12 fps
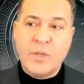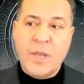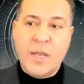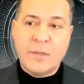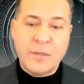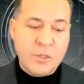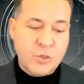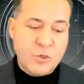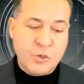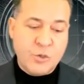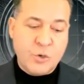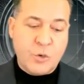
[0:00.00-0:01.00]
health
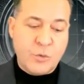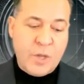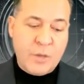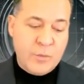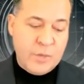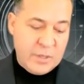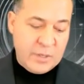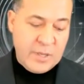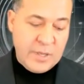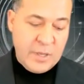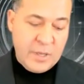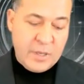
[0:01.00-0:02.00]
insurance or with
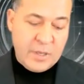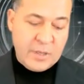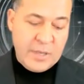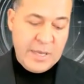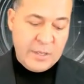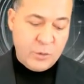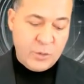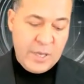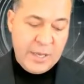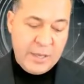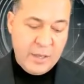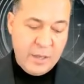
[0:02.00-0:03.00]

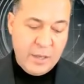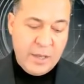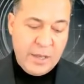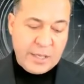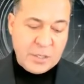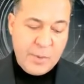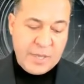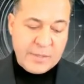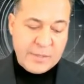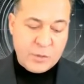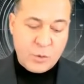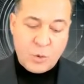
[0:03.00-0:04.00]
day-to-day
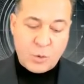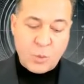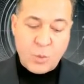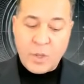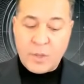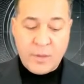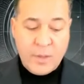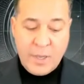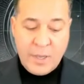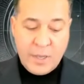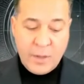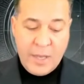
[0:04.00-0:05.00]
expenses or with
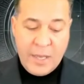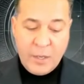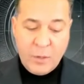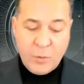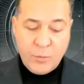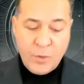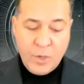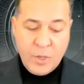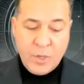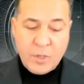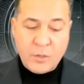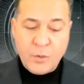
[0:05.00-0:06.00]
any of
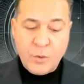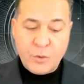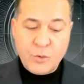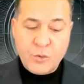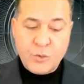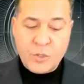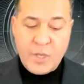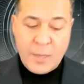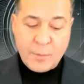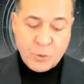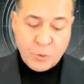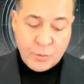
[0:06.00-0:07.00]
those
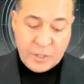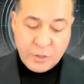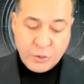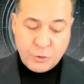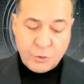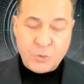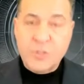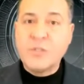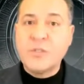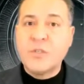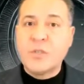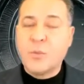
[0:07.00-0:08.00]
types of issues.
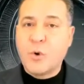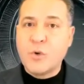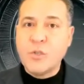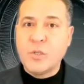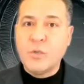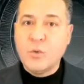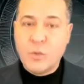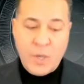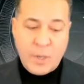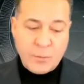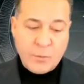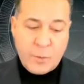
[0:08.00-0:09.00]
This is a person who
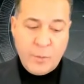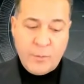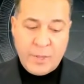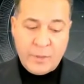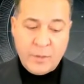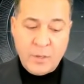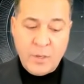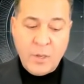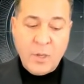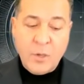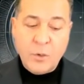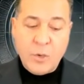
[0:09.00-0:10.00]
comes from a wealth,
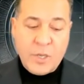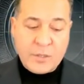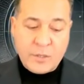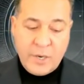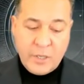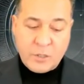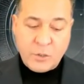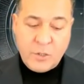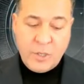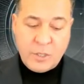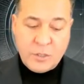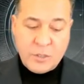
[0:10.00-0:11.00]
who has great
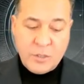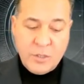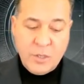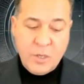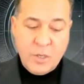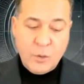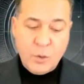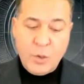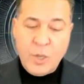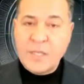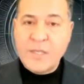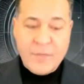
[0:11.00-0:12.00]
education, who
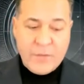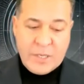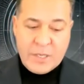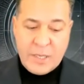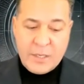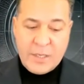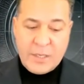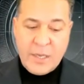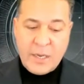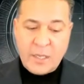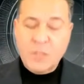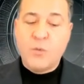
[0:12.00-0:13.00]
has everything that he
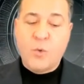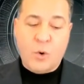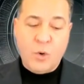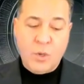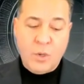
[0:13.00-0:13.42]
can ask for,